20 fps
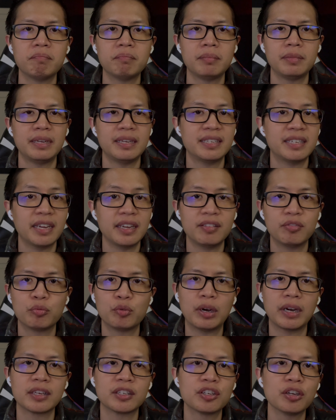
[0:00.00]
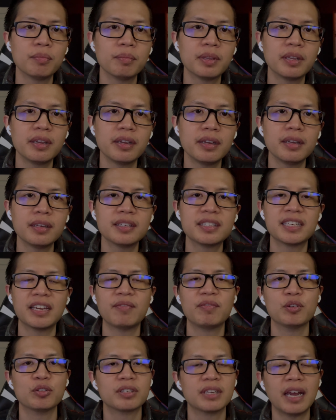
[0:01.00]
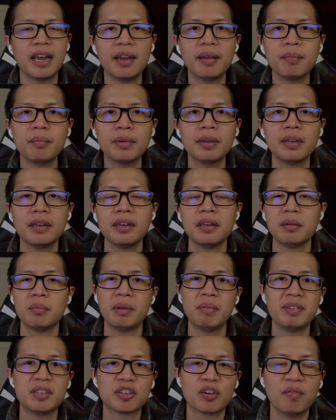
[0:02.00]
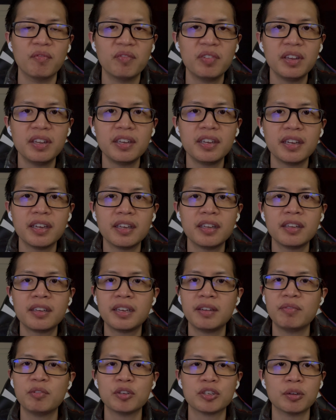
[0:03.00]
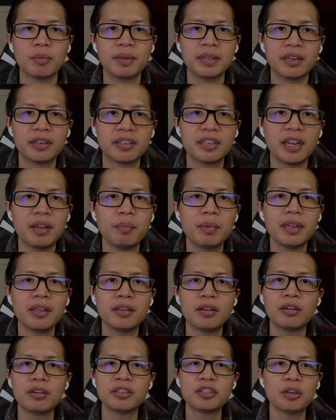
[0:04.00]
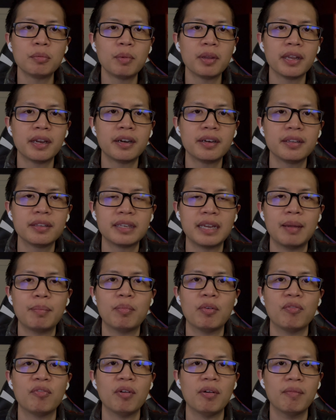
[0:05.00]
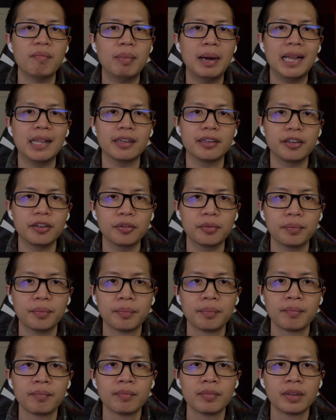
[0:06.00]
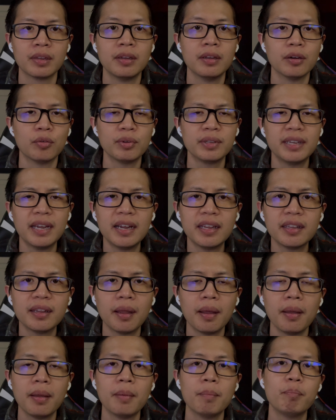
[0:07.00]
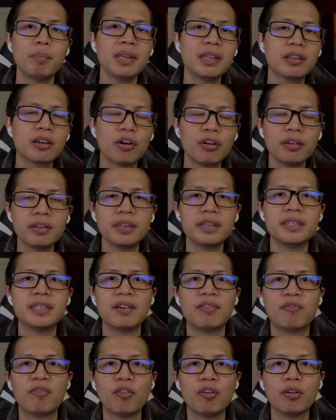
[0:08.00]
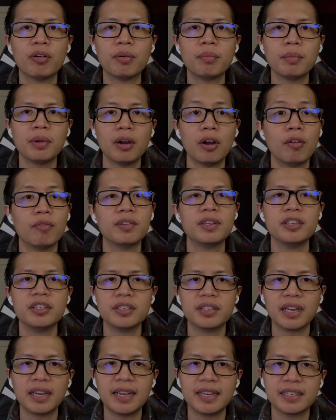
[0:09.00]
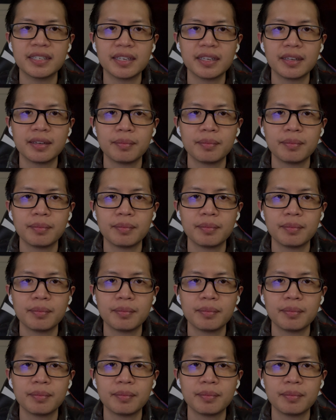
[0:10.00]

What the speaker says: let's say, track something, save you time, maybe it's convenient, give you some entertainment, or some other type of value. With that, Bitcoin is a form of digital asset.